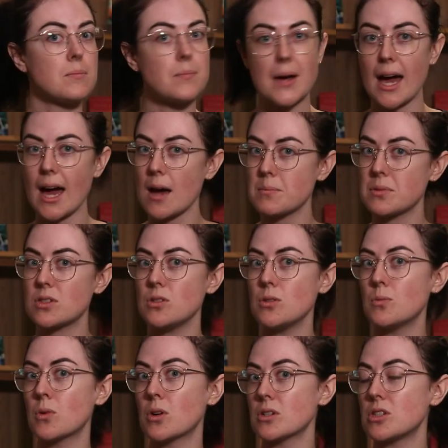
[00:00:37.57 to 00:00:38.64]
Perhaps
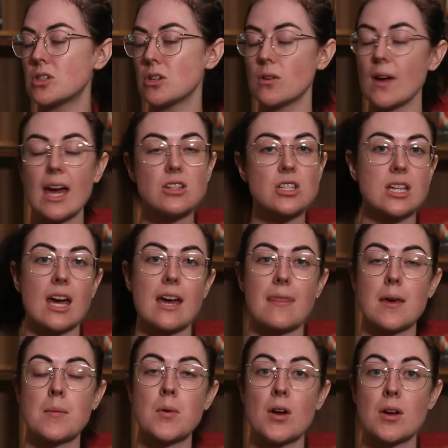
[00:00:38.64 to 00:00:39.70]
you want to educate
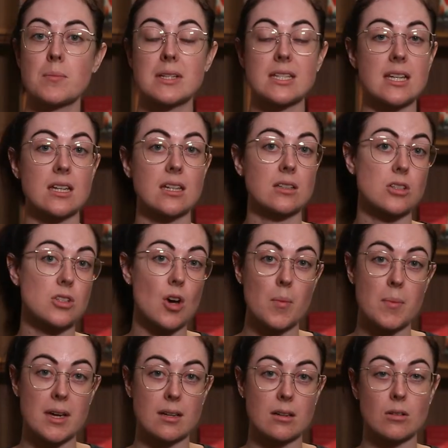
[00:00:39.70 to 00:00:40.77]
them on a particular
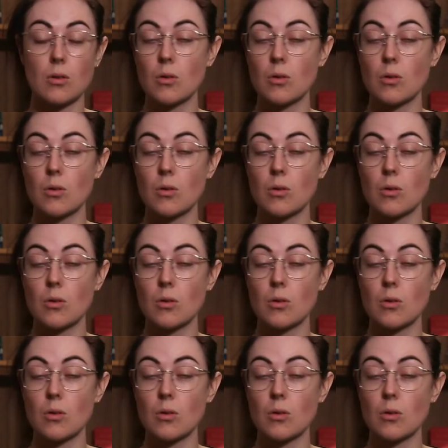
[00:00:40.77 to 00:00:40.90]
topic,